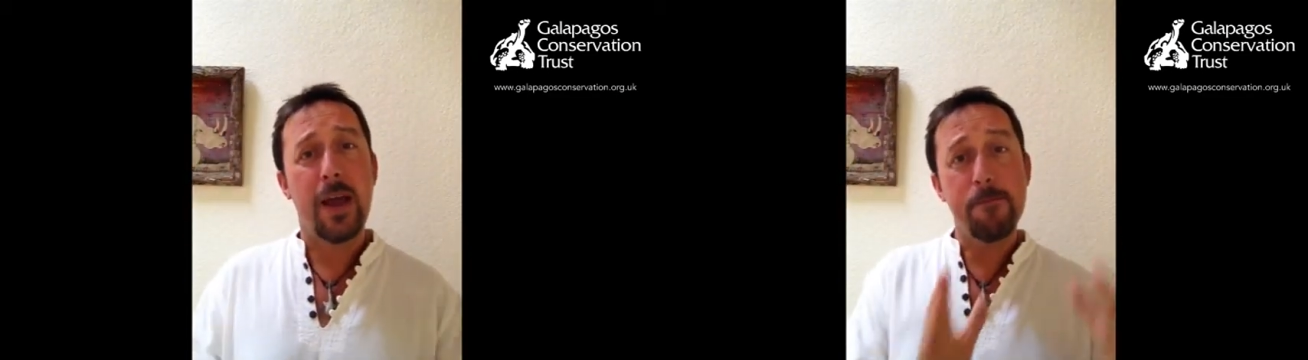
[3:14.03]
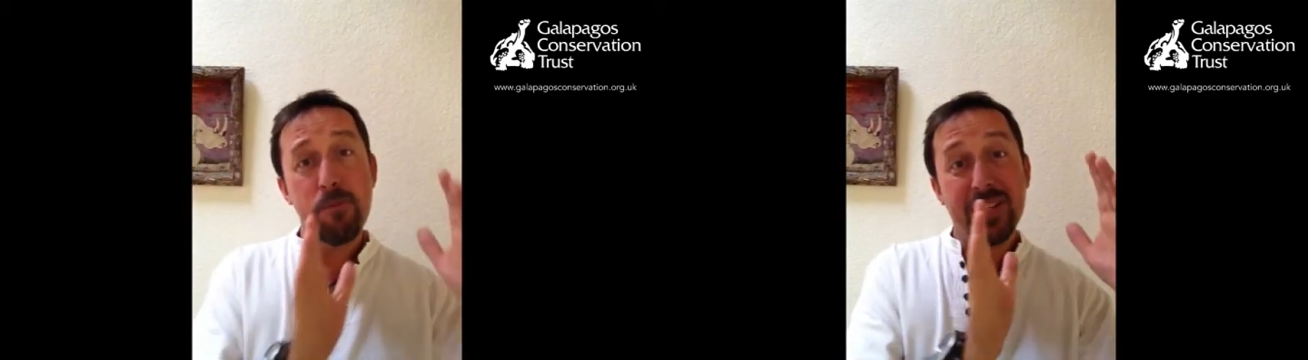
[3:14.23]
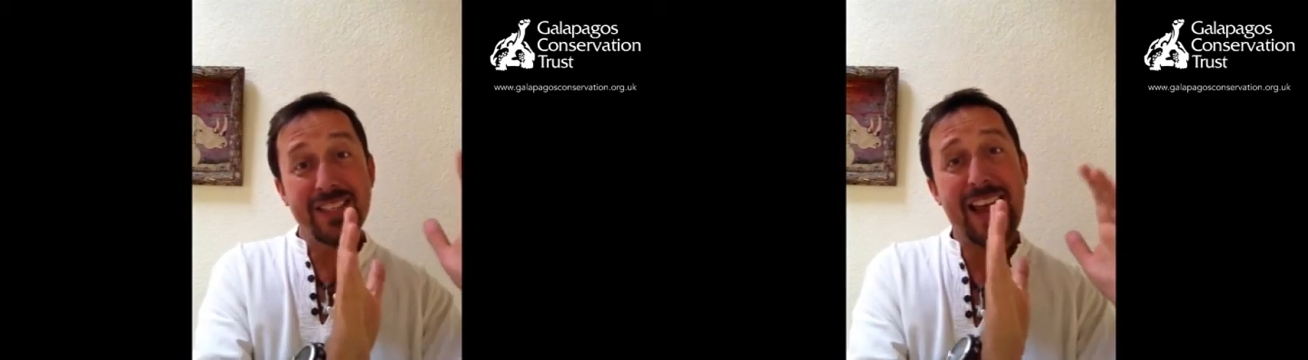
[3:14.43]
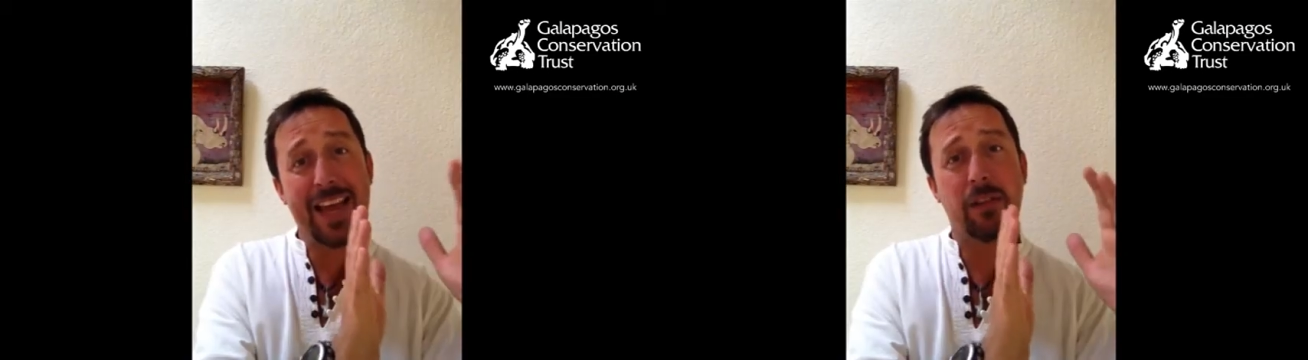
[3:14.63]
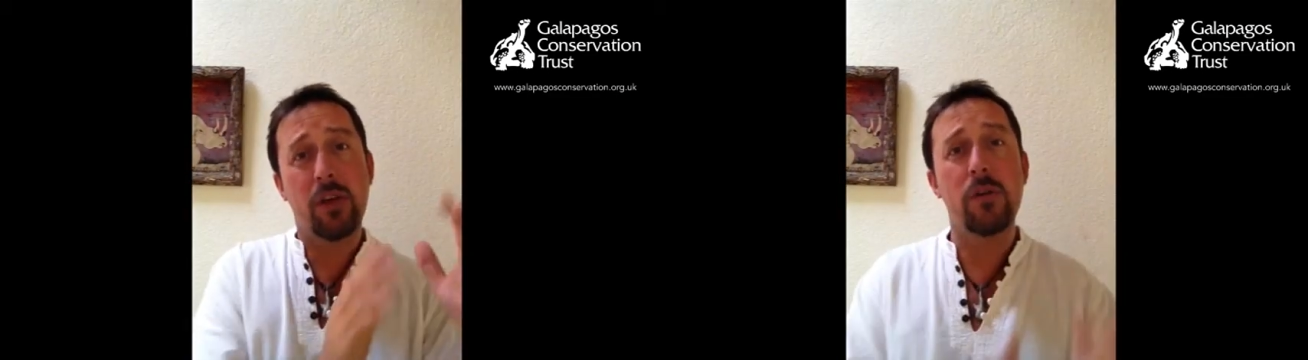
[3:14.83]
and
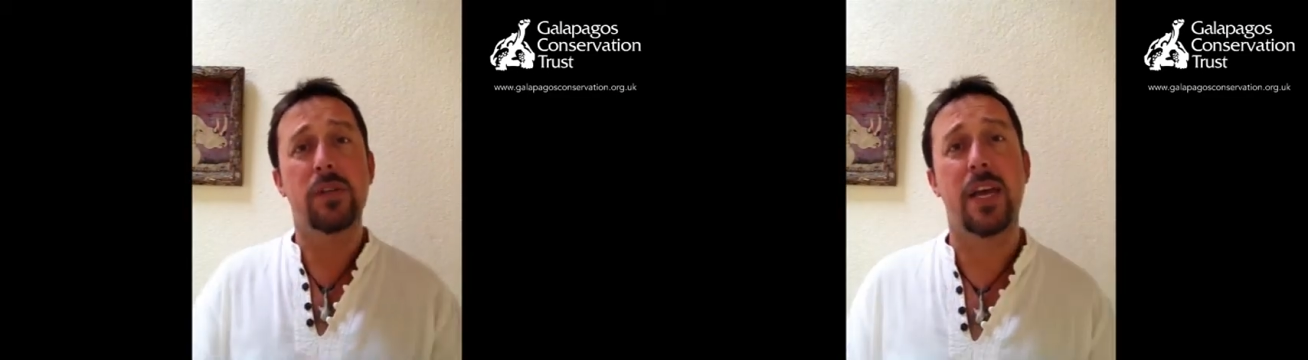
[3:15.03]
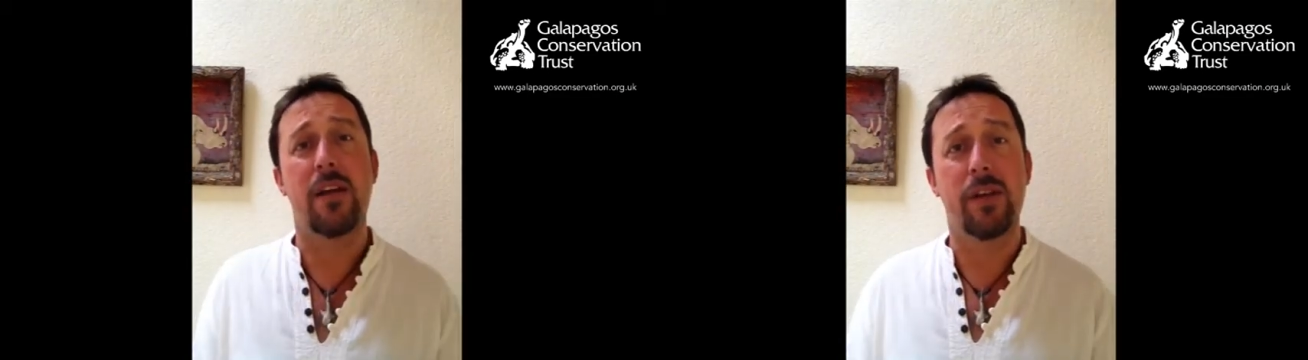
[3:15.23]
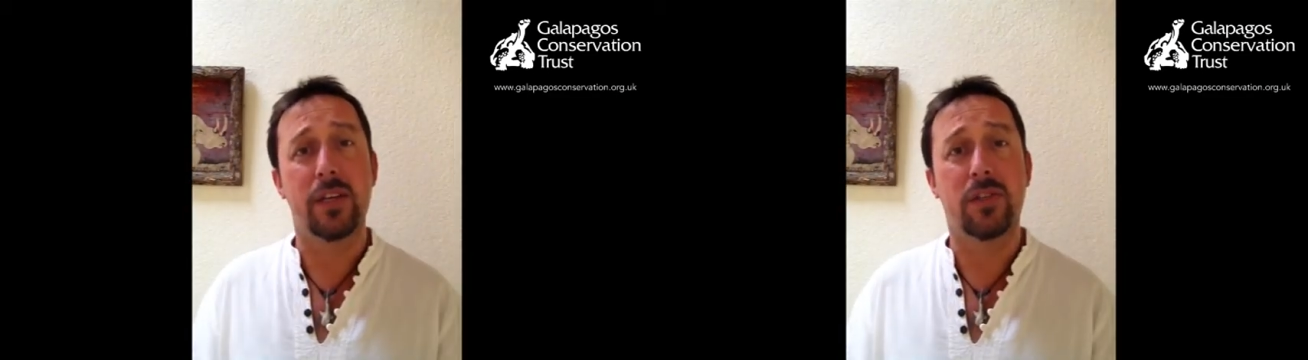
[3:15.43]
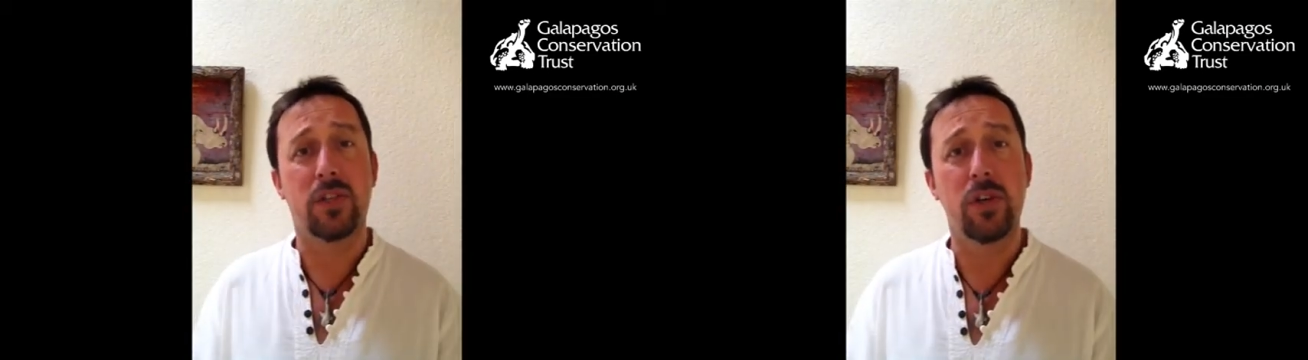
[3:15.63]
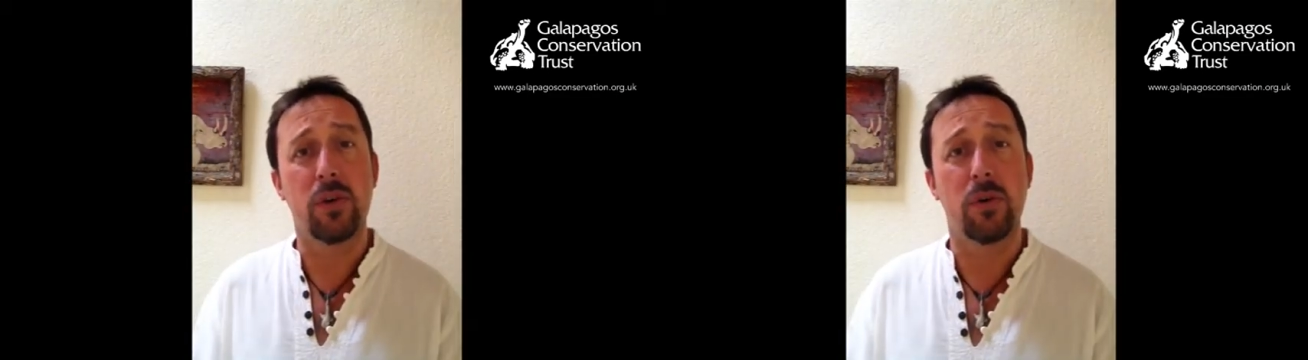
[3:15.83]
protect those areas
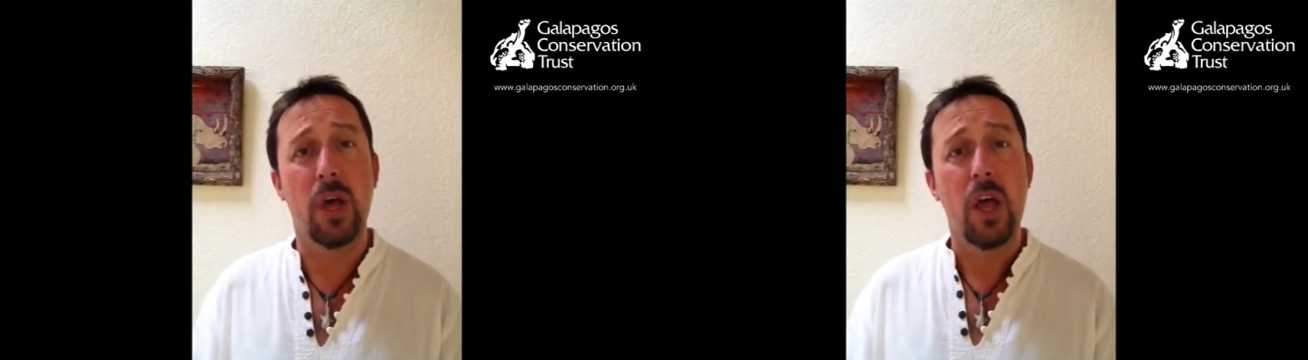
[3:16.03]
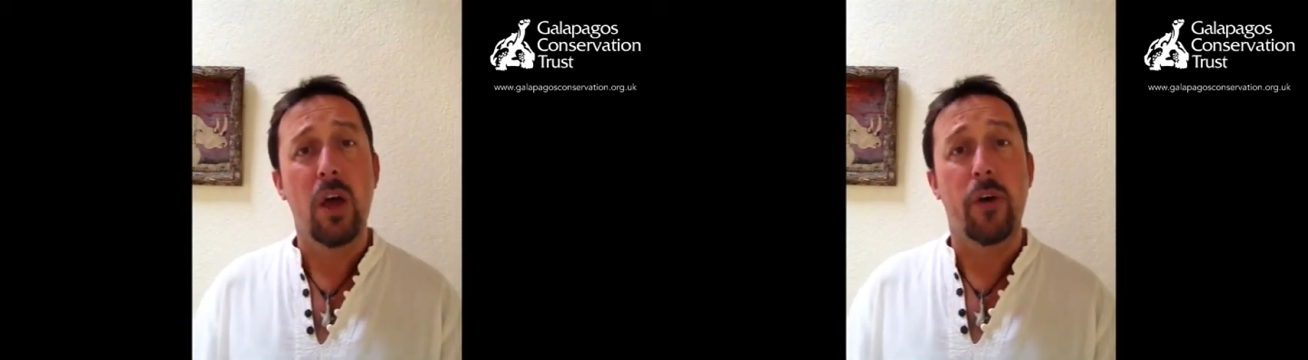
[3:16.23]
too?